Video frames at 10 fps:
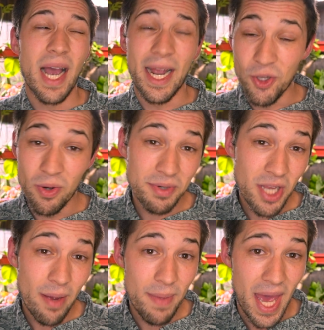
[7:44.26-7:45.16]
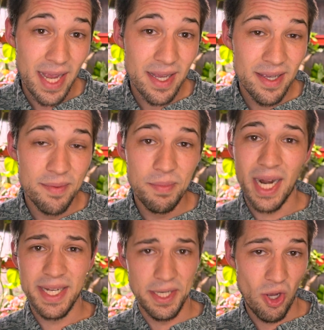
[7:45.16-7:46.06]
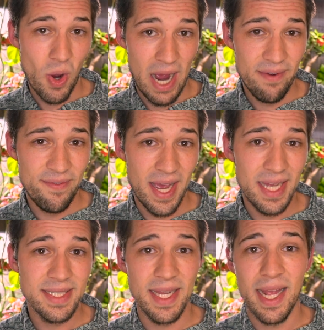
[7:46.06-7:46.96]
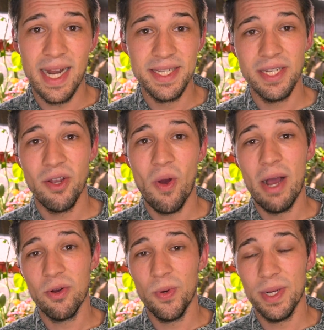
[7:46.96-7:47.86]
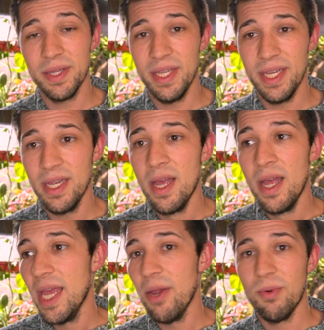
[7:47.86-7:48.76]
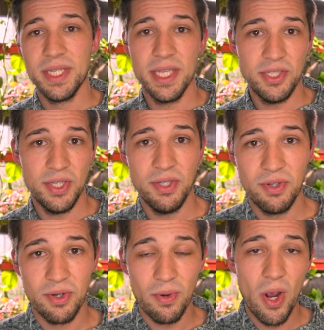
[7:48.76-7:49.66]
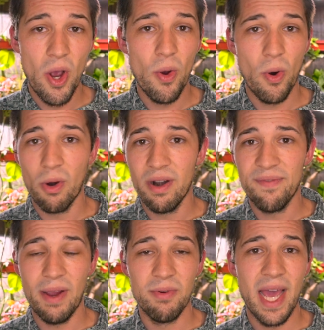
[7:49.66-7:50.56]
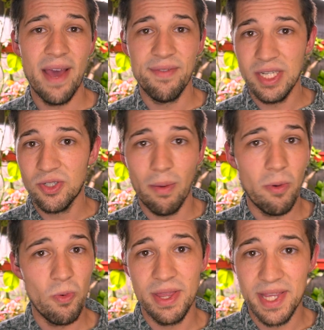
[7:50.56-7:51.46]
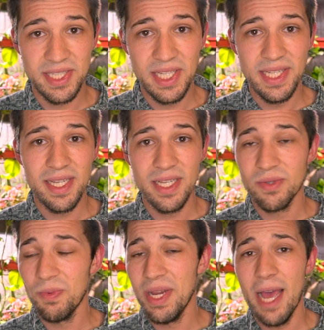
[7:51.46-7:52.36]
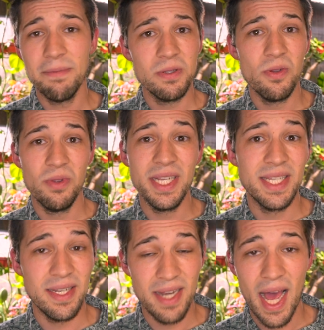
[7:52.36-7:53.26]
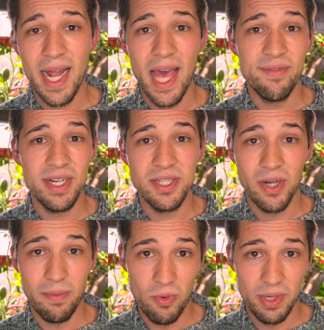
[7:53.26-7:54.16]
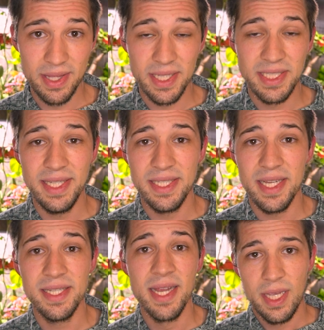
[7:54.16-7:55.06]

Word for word: I knew it would come back, but I didn't know how fast, and I didn't know how quickly it would continue to grow, or if I would have any trouble with diseases. We absolutely did not have any trouble with diseases.